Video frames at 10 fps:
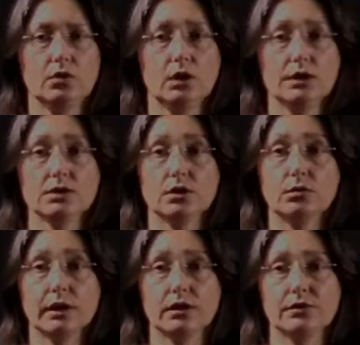So as a
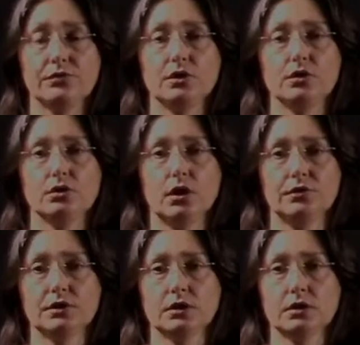quick review
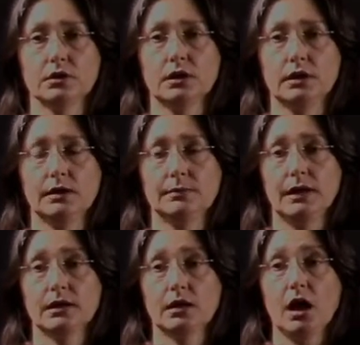of the
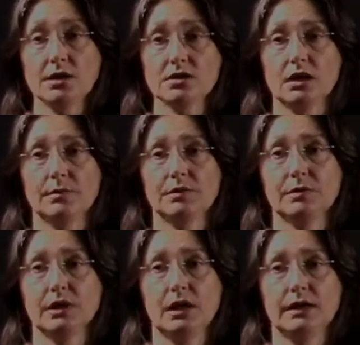concept
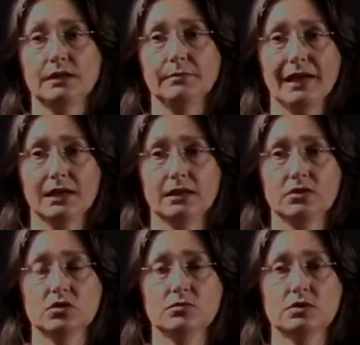behind the
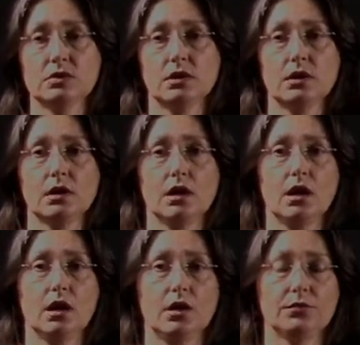mechanisms
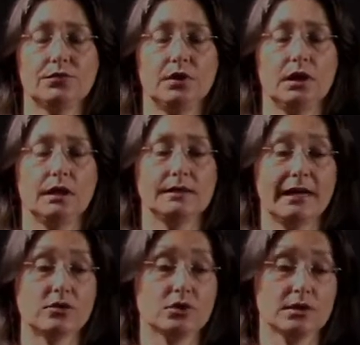of
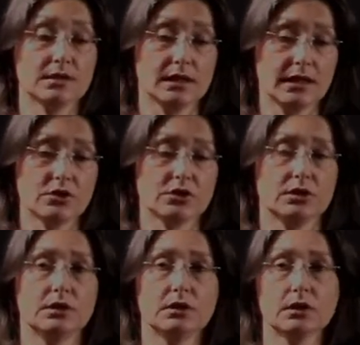natural
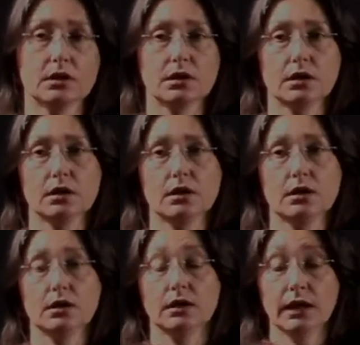selection,
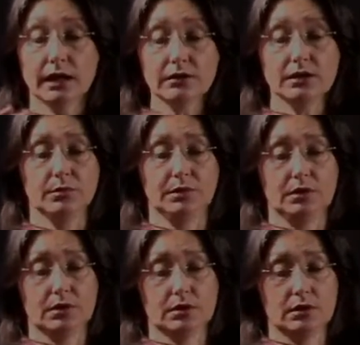
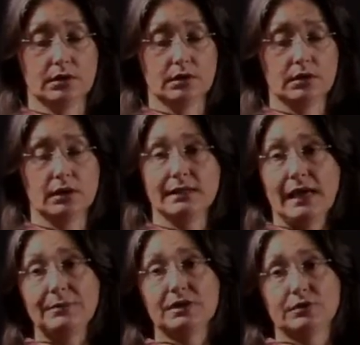heritable
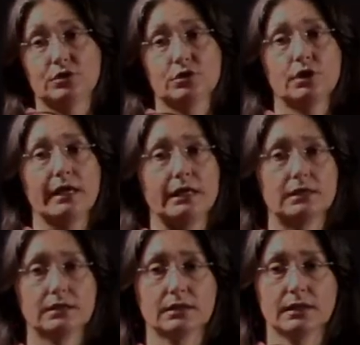adaptive
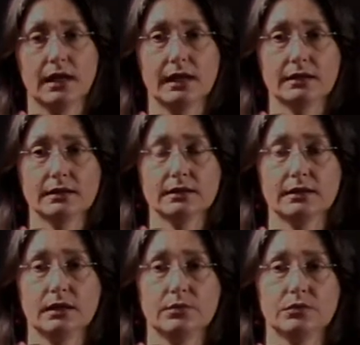trait that
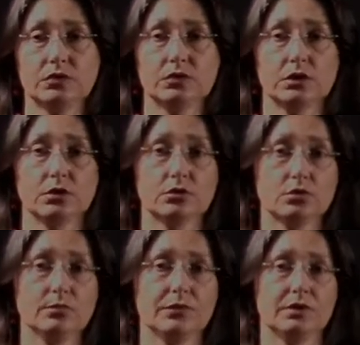gives a
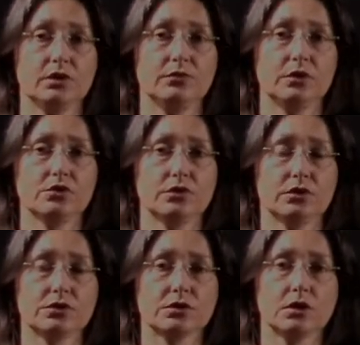group of
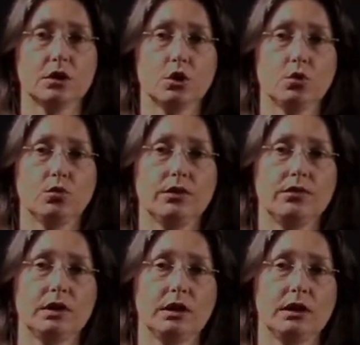individuals
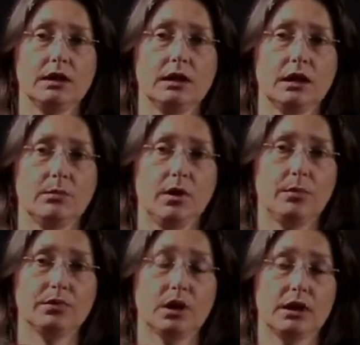within a
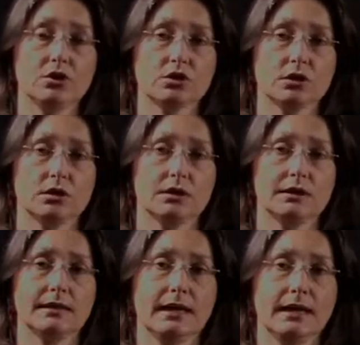population
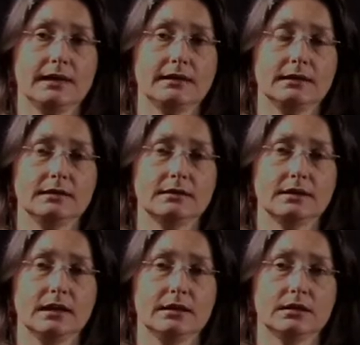that is
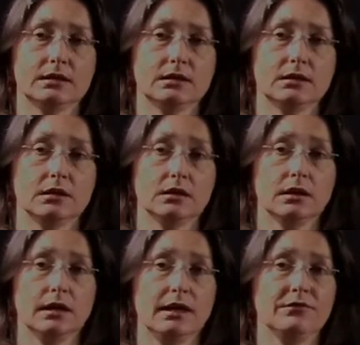under
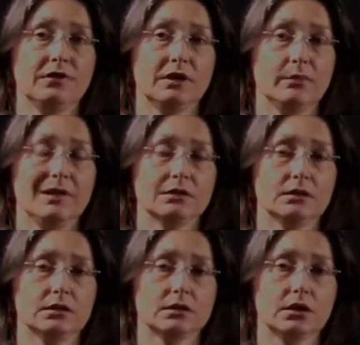
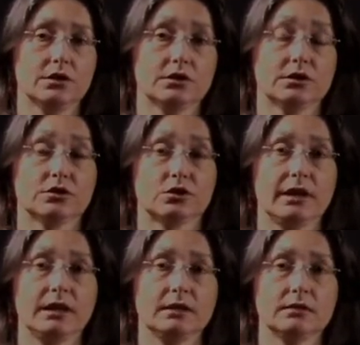environmental
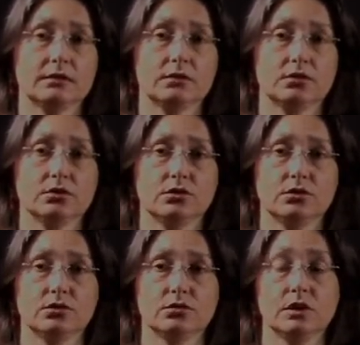constraints due
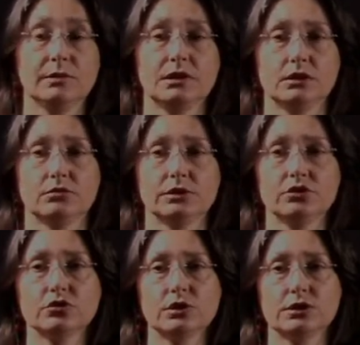to limited
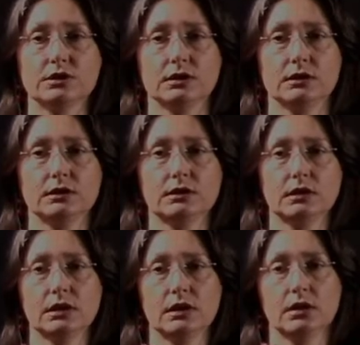resources,
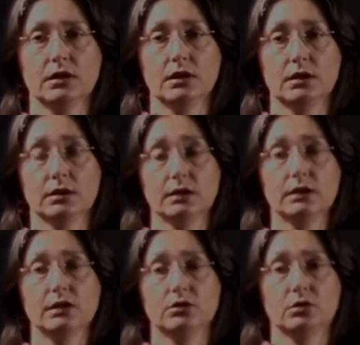
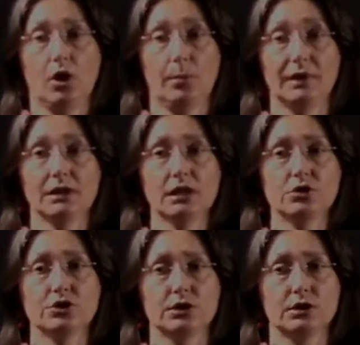leading to
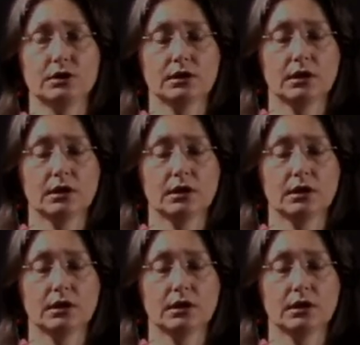competition,